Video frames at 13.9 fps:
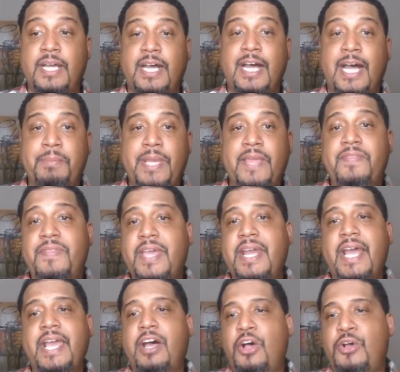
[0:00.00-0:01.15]
Um, and
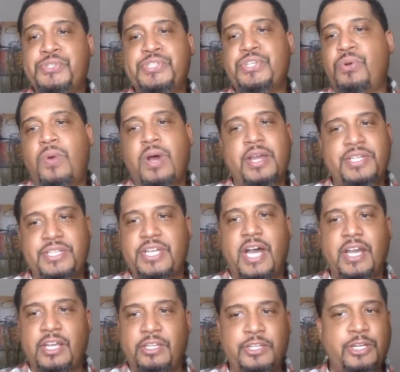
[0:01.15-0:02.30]
then I also want to
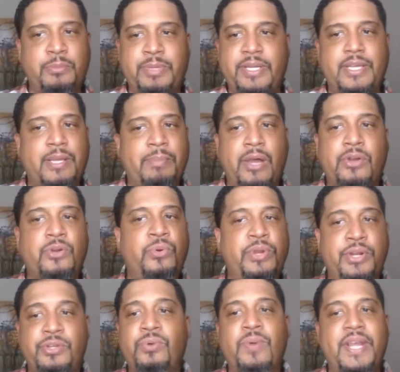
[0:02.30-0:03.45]
talk a little bit about
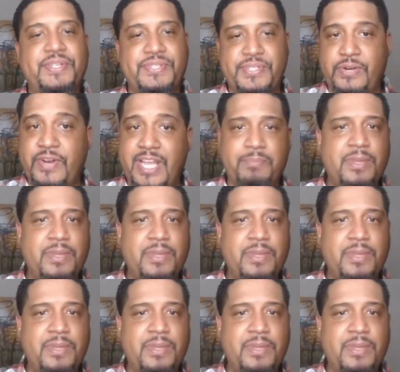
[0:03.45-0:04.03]
critical race theory.